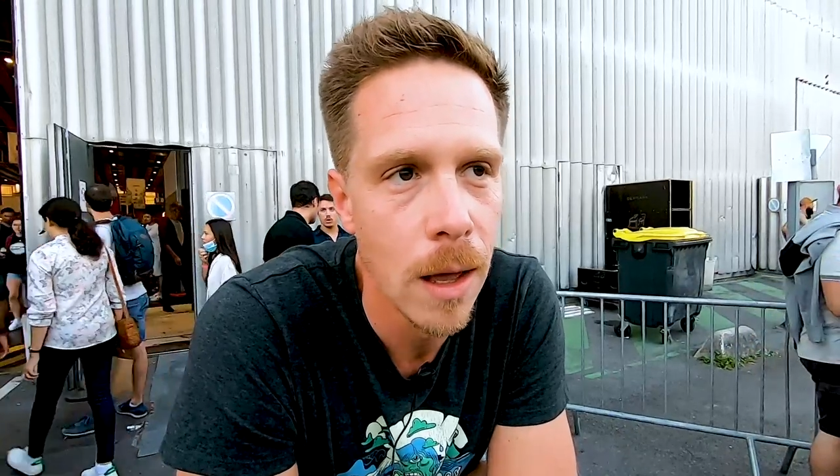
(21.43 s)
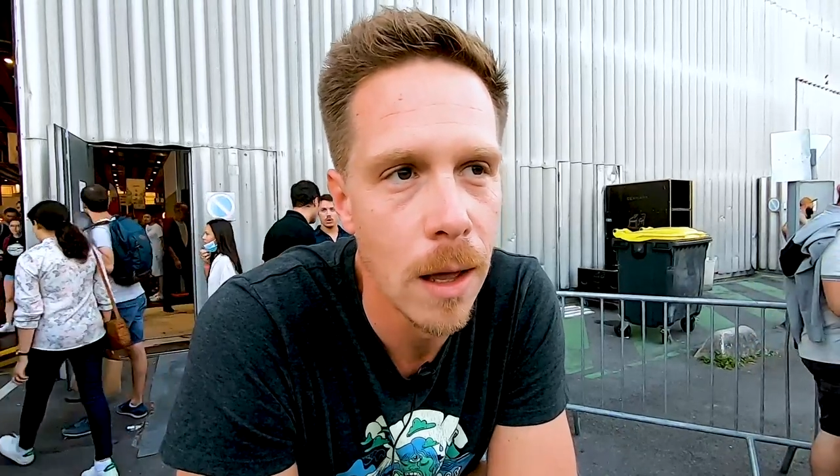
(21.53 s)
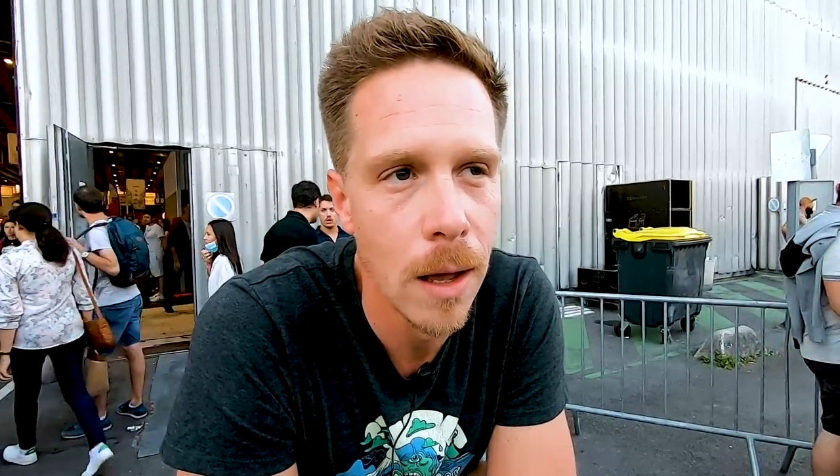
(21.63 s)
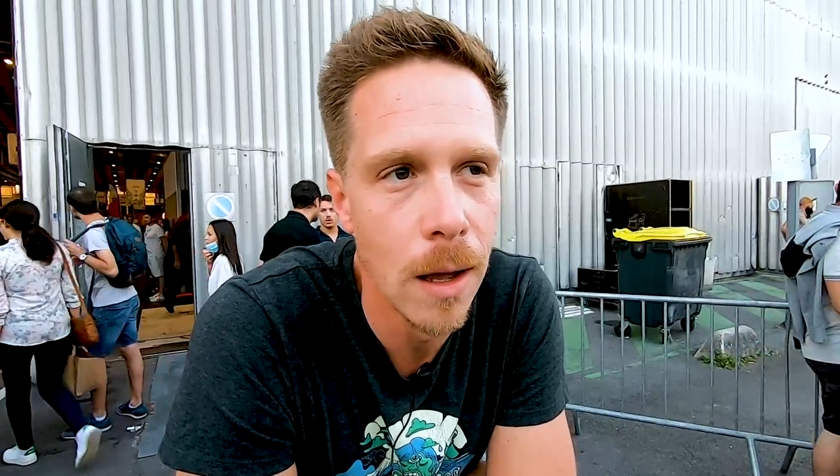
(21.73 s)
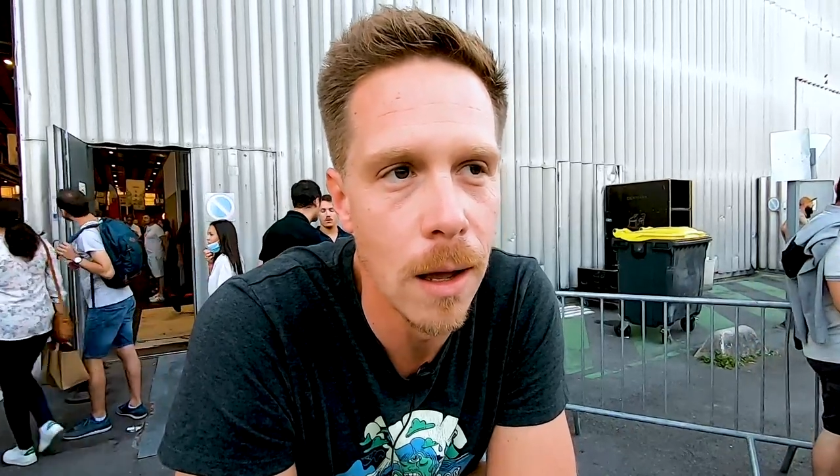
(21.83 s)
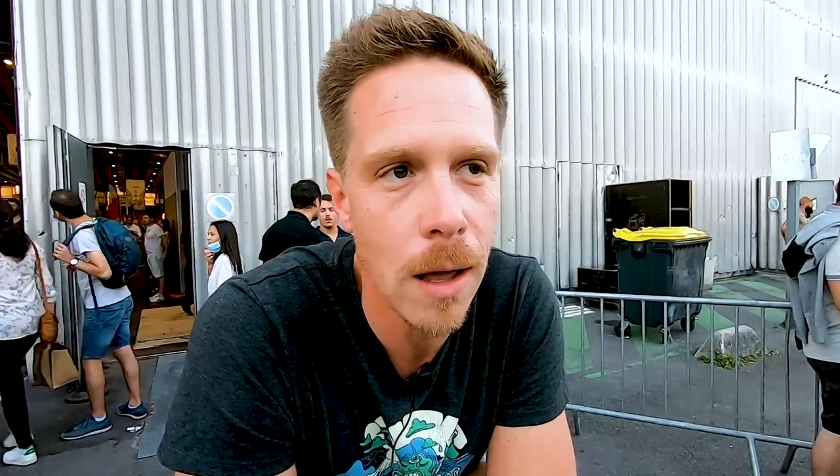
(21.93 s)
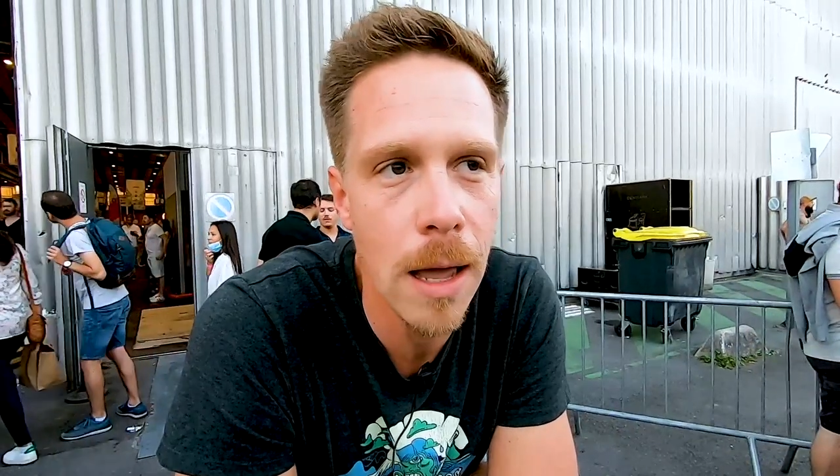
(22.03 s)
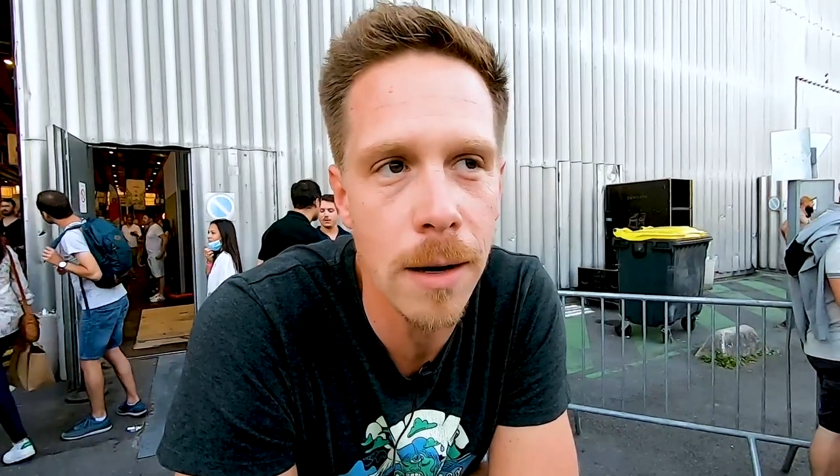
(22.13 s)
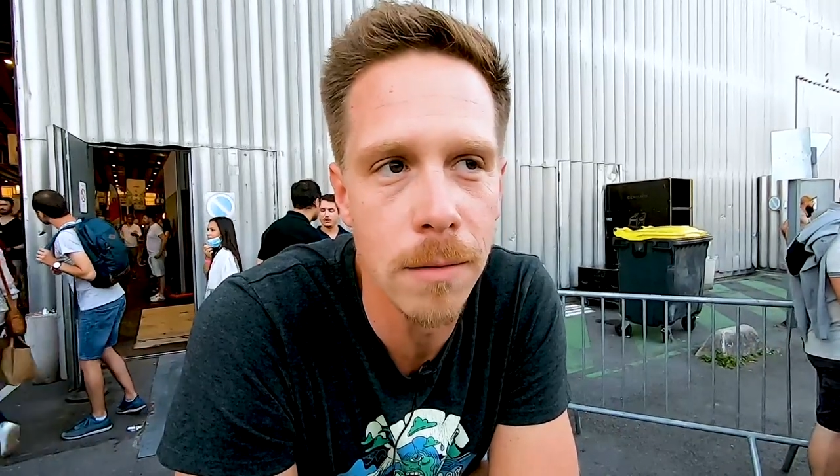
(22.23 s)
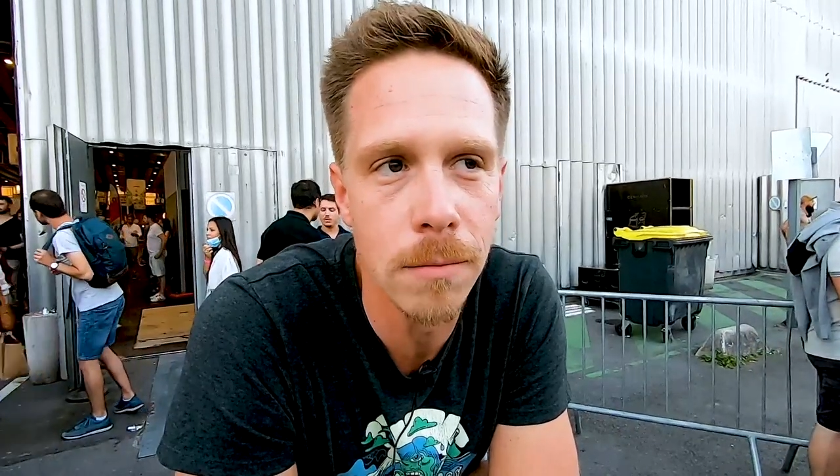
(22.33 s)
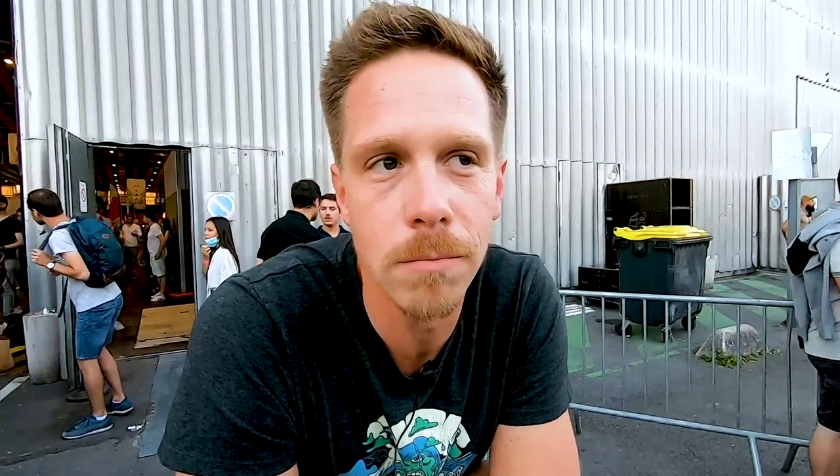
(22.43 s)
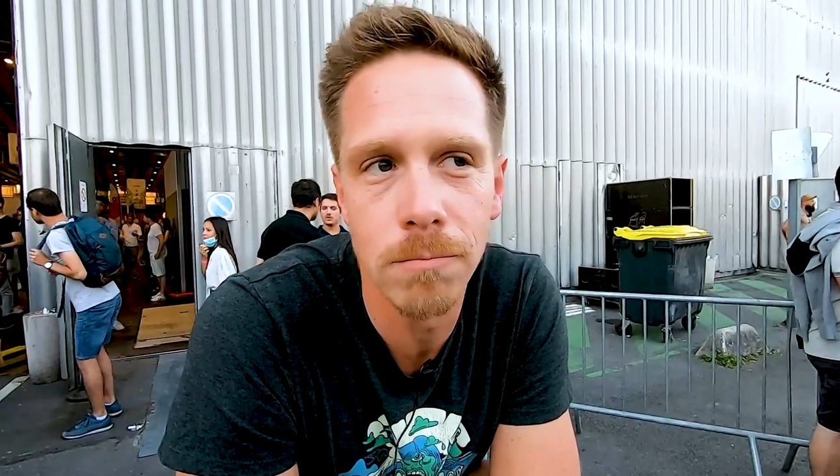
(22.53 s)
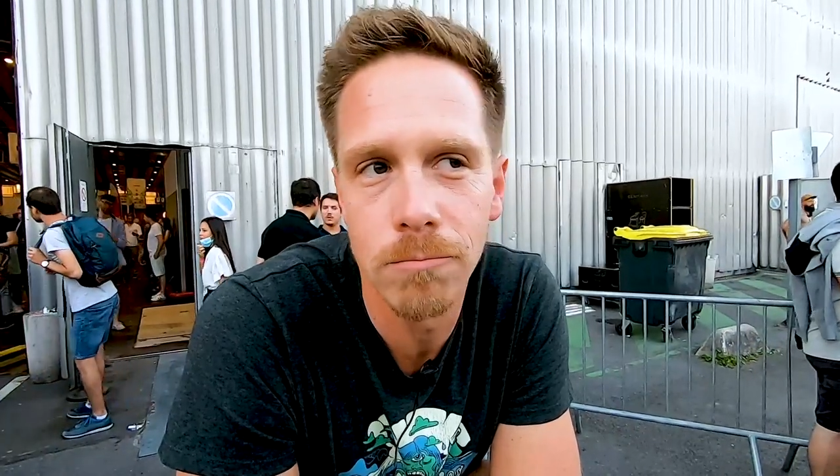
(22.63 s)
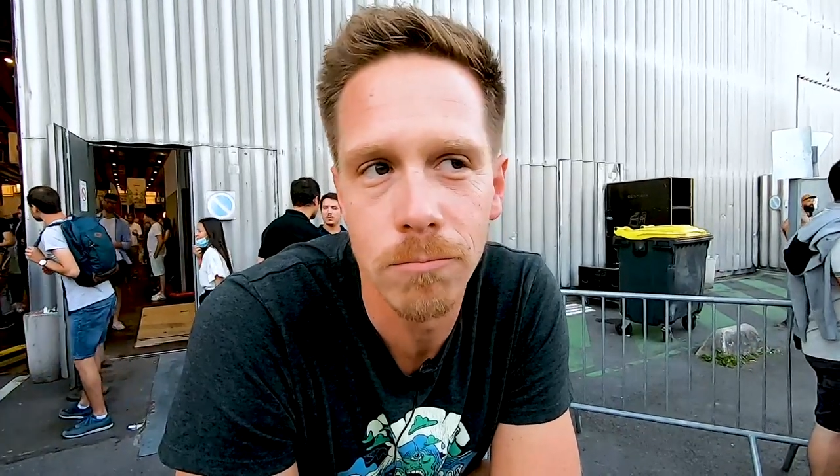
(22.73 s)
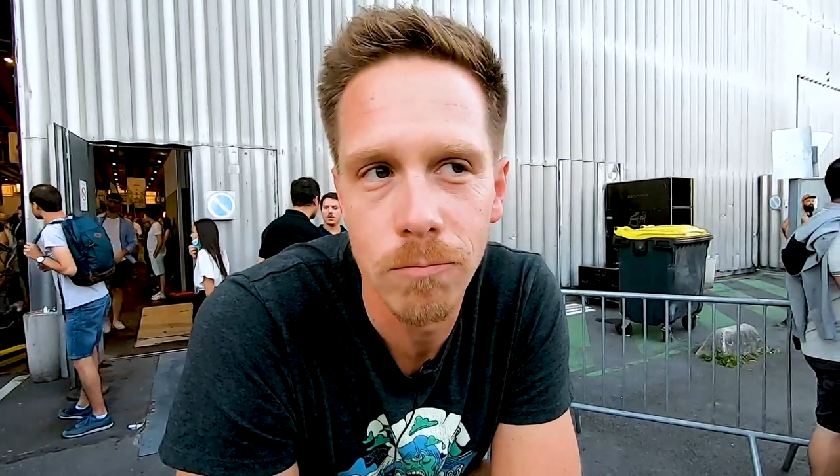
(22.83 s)
uh, and
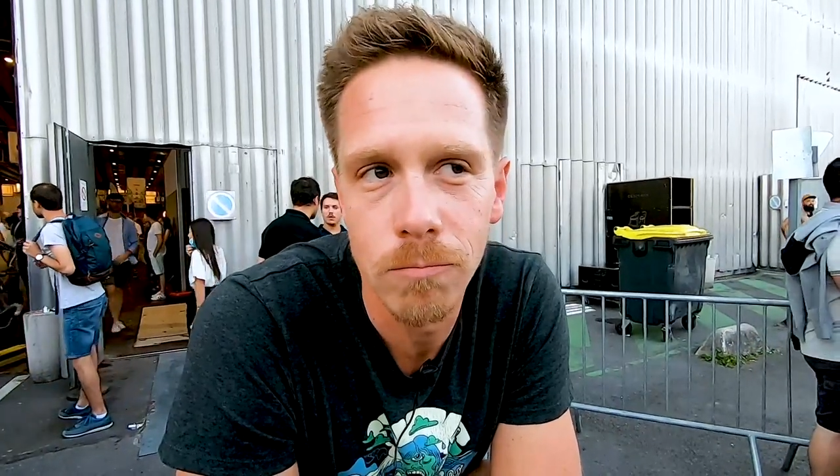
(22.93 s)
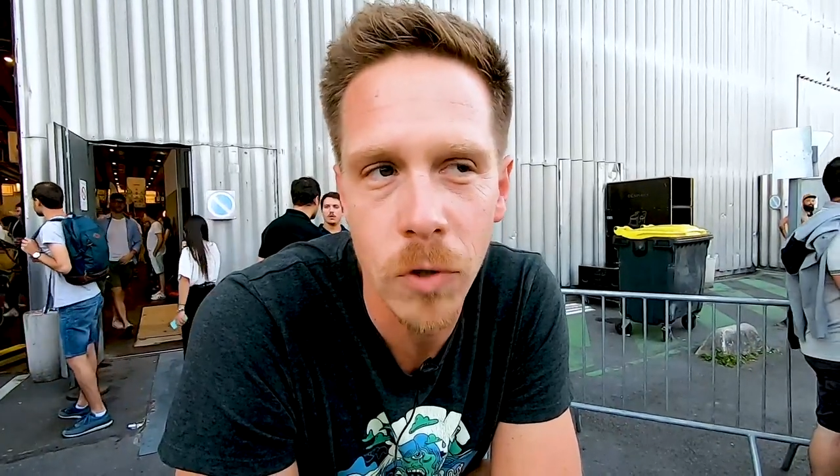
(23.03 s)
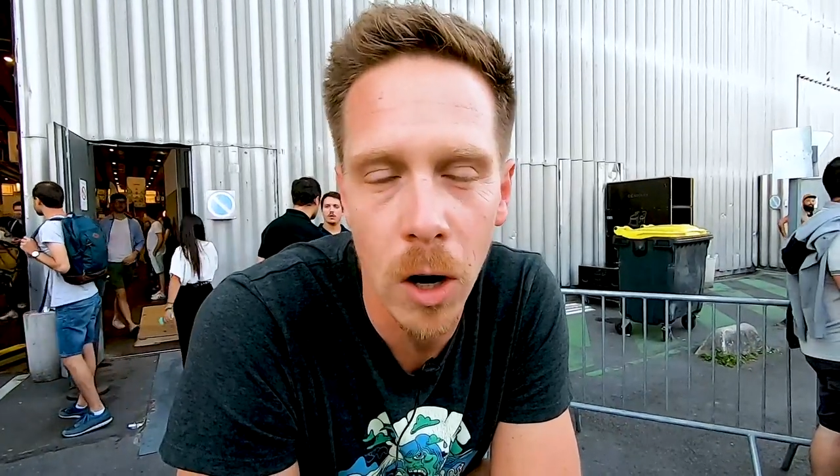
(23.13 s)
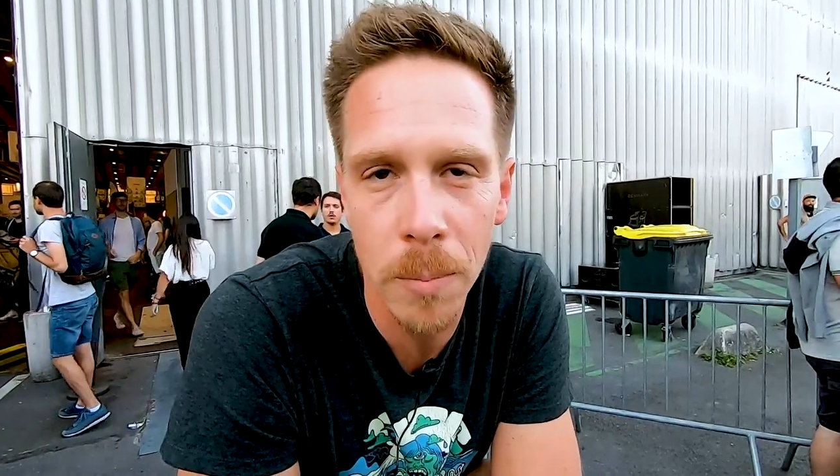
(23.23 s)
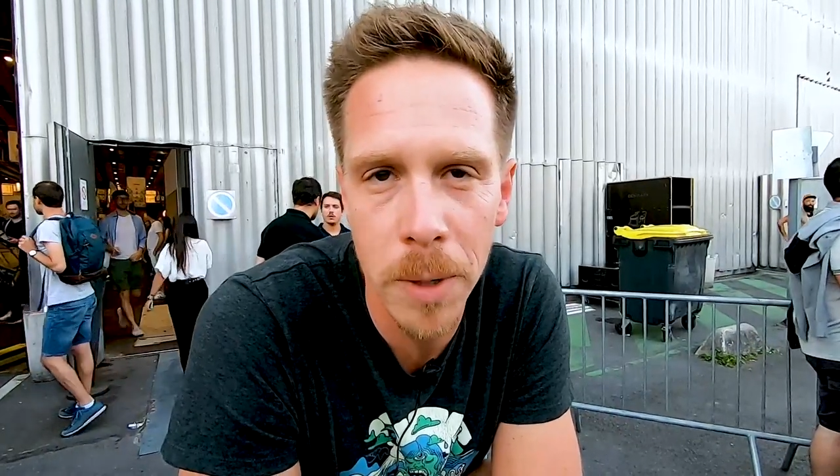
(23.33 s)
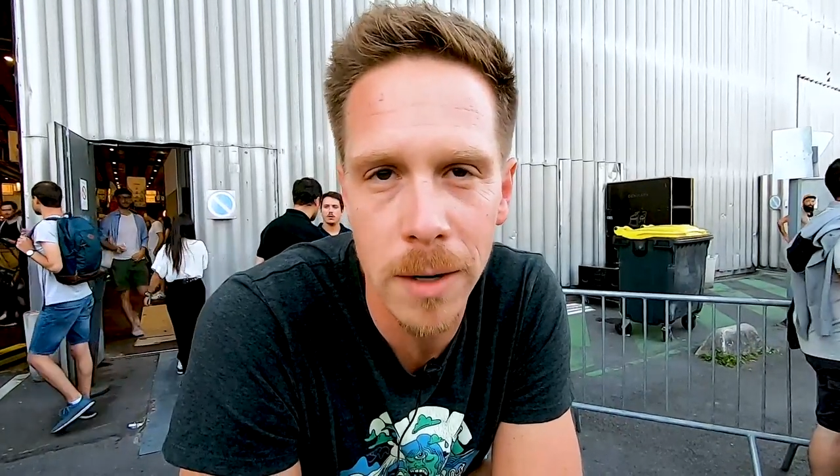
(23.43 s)
dog